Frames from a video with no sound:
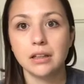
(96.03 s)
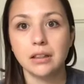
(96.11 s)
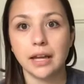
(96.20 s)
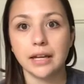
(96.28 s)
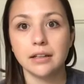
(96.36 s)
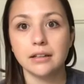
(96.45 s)

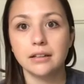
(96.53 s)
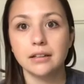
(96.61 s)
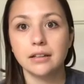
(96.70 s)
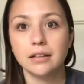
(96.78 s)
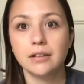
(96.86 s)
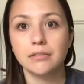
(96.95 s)
like,
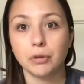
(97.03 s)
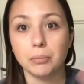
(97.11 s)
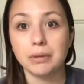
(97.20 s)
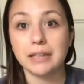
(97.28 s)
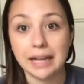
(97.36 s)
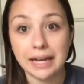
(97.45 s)
for
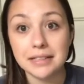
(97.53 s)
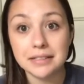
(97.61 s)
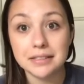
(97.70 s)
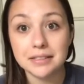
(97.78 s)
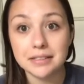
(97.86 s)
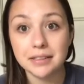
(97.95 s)

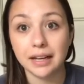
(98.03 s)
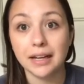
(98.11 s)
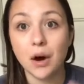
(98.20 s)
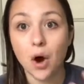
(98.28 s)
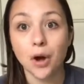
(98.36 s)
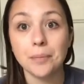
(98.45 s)
plants, like
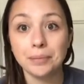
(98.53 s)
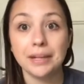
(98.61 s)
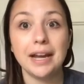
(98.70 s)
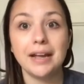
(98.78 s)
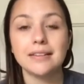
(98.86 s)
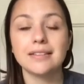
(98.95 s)
on
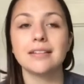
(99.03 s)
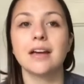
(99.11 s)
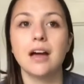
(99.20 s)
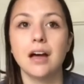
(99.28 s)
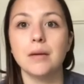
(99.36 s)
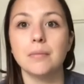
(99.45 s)
plants,
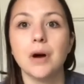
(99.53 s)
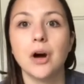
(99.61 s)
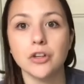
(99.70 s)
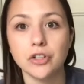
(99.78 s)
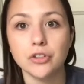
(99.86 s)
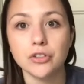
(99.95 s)

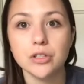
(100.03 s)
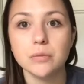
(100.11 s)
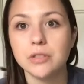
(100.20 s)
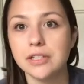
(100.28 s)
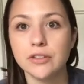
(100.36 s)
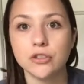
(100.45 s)
on YouTube.
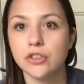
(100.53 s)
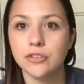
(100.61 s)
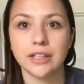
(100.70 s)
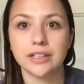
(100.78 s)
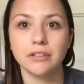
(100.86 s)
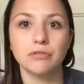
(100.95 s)
These are just
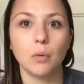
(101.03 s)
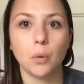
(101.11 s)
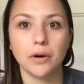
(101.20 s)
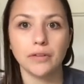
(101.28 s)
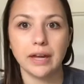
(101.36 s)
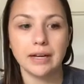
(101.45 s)
like the
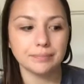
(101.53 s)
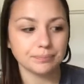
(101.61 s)
four that